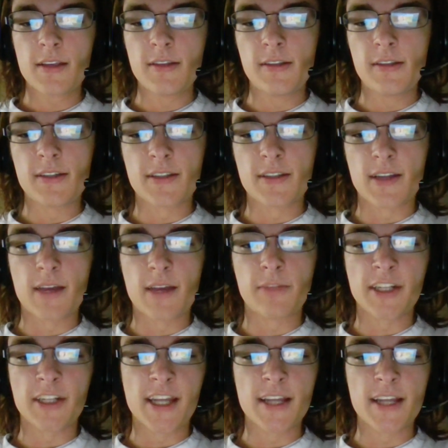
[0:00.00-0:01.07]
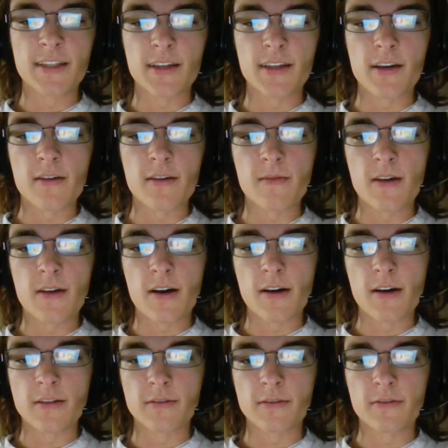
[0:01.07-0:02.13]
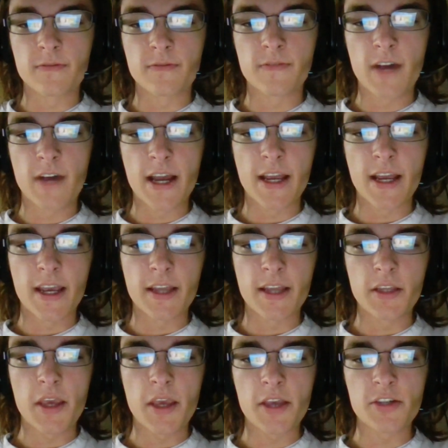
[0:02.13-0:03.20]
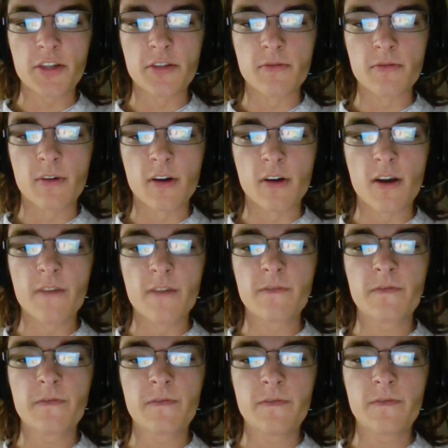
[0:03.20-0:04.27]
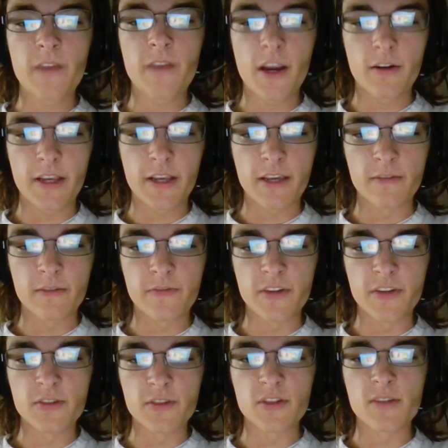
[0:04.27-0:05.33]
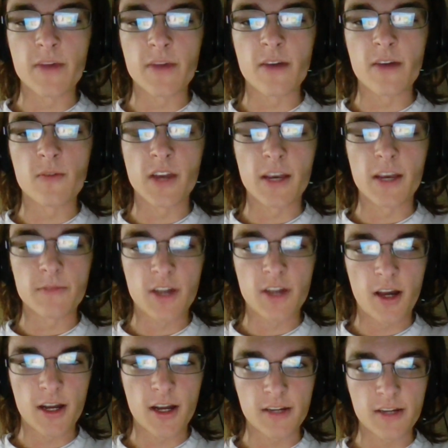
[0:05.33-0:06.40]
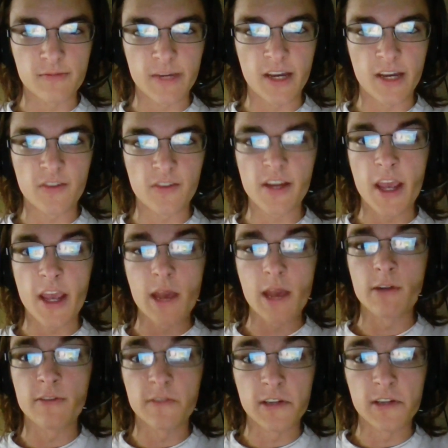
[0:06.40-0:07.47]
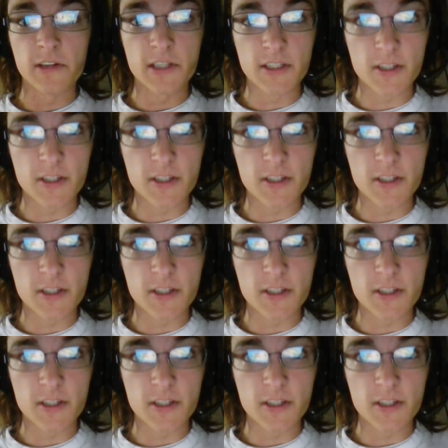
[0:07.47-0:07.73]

just a couple of days ago on Friday, in case you are very confused about what I'm talking about and referring to